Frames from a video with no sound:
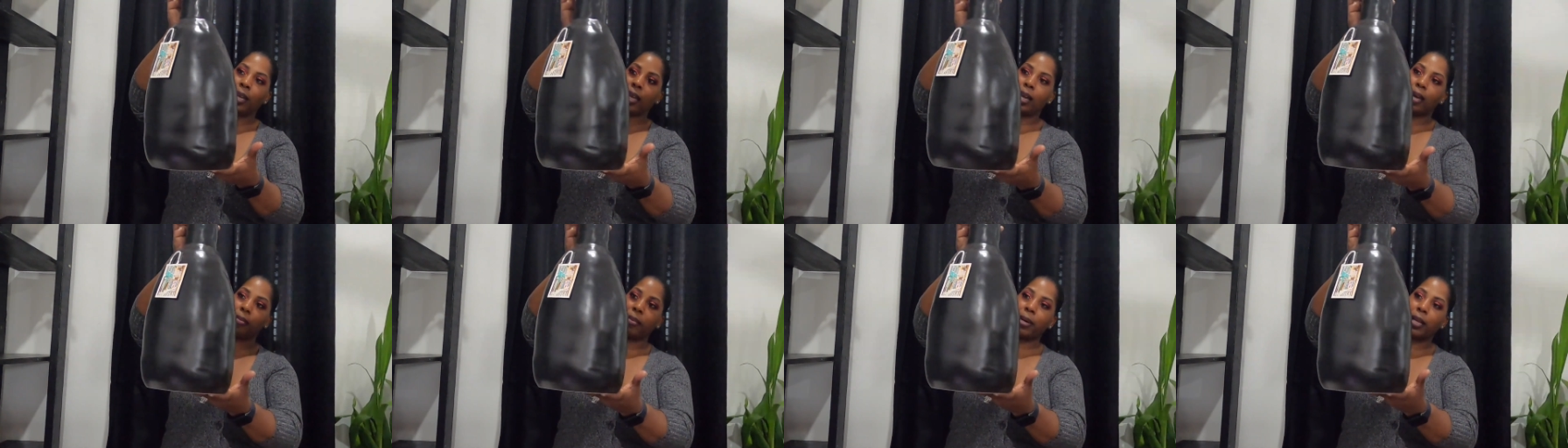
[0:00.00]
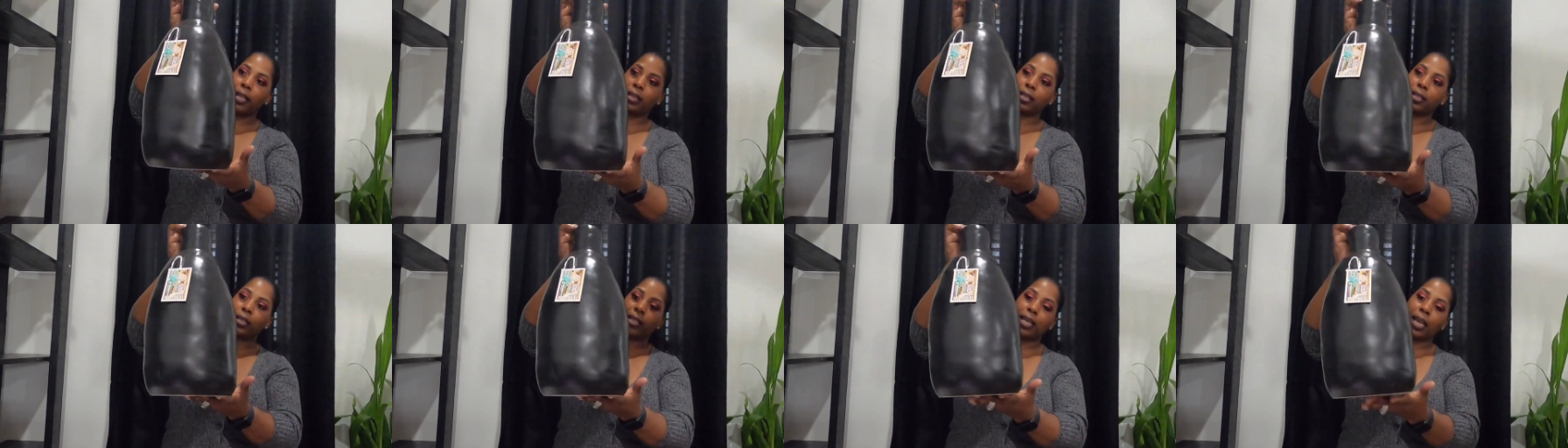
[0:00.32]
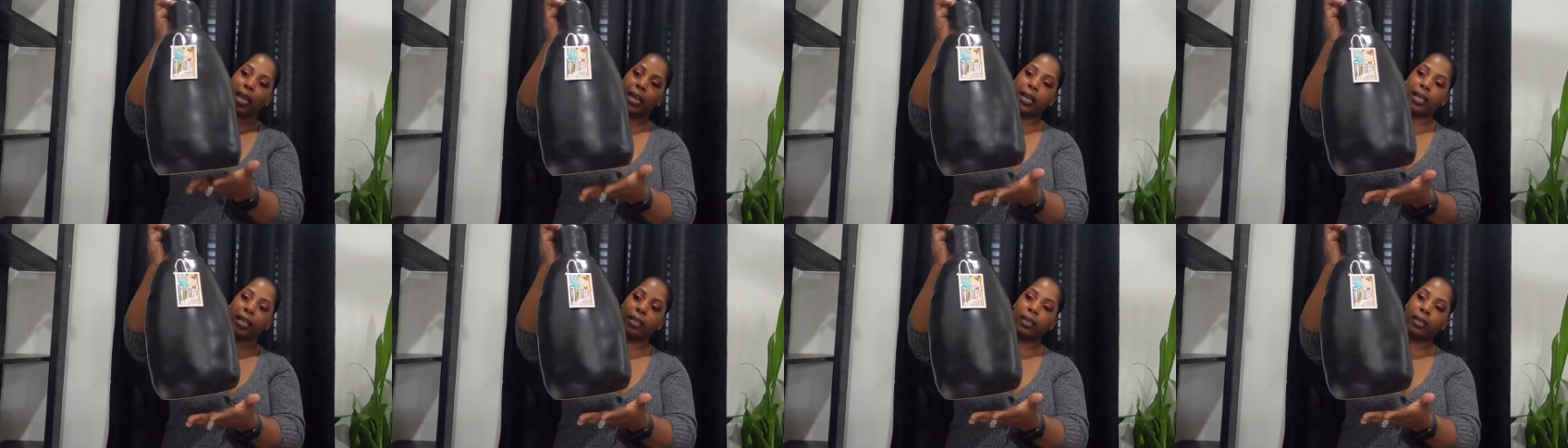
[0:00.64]
I'm gonna have to see
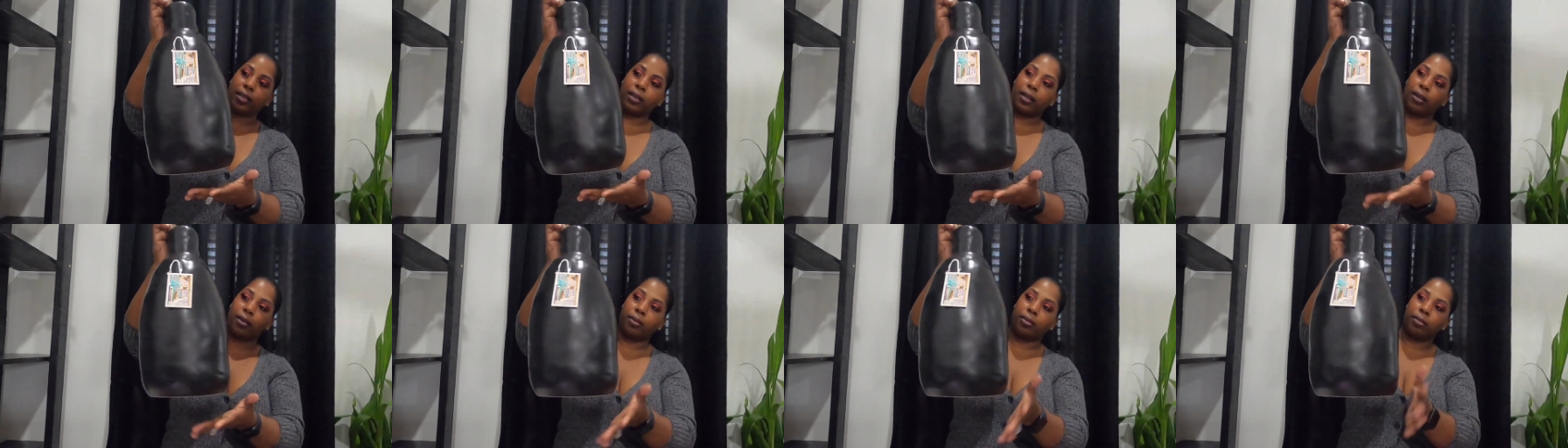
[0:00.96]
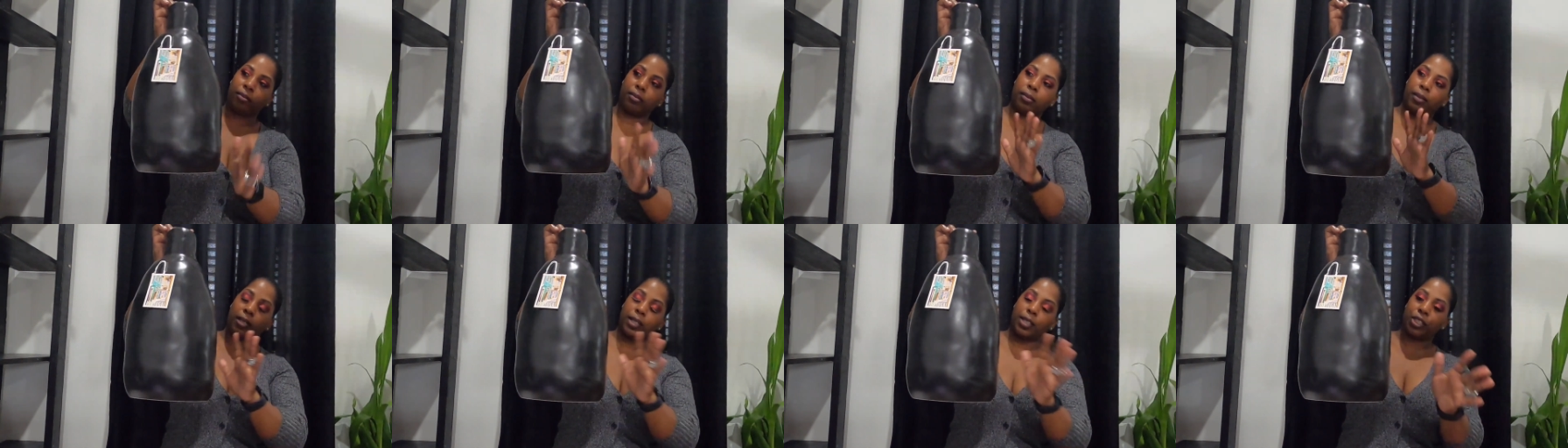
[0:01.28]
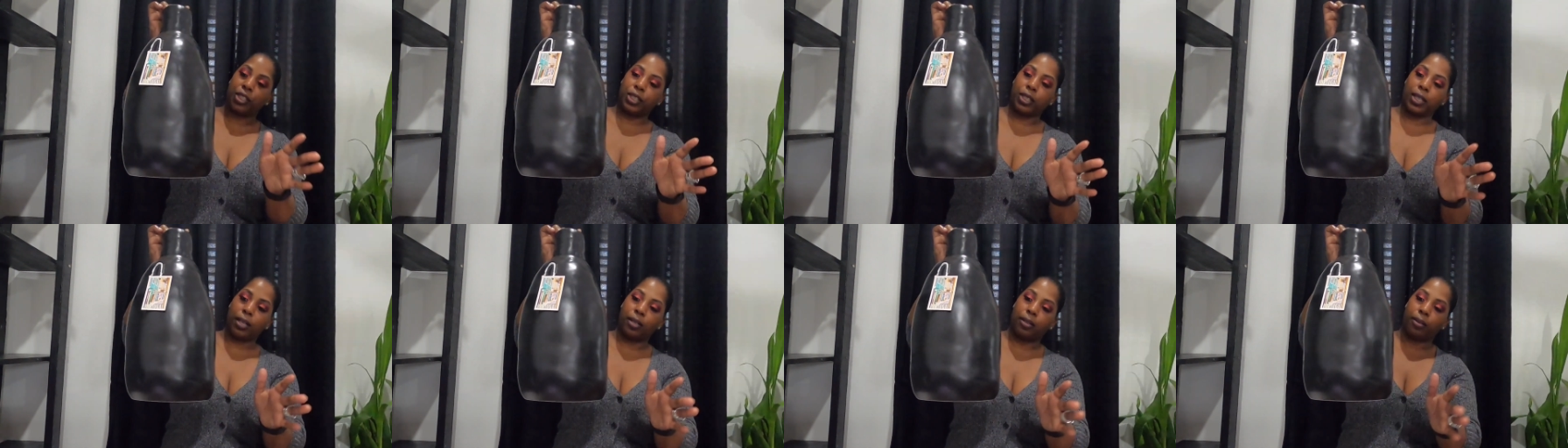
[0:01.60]
how that look on a
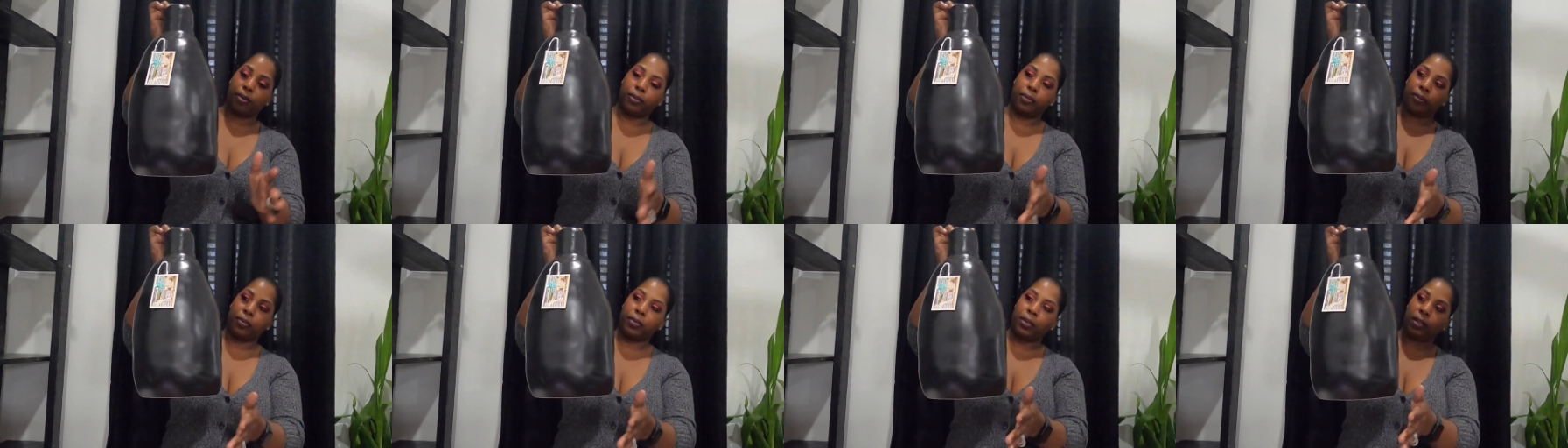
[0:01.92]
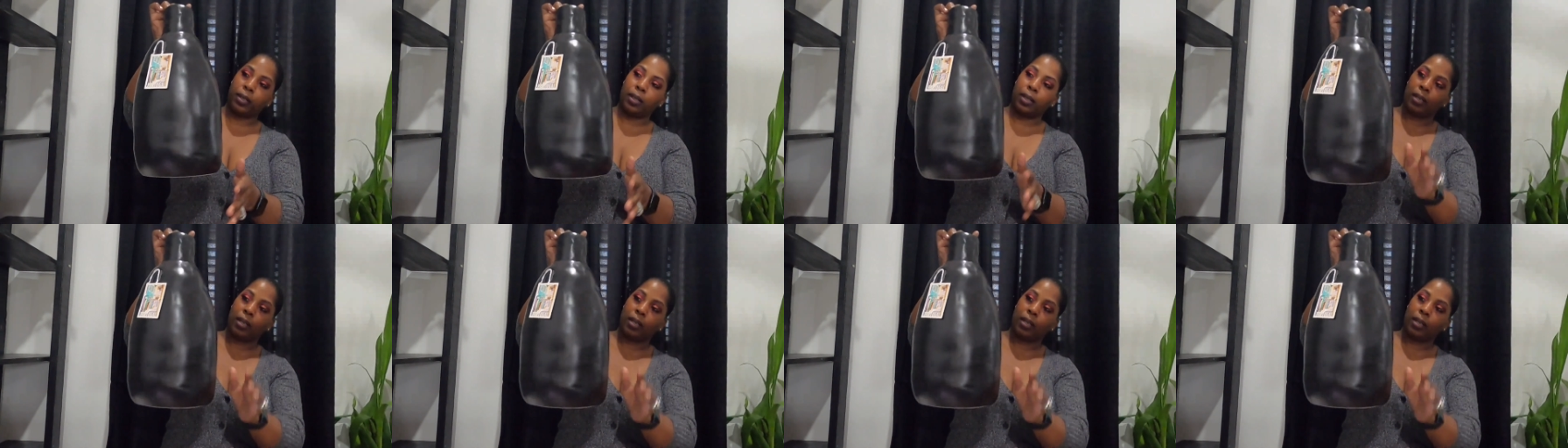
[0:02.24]
shelf.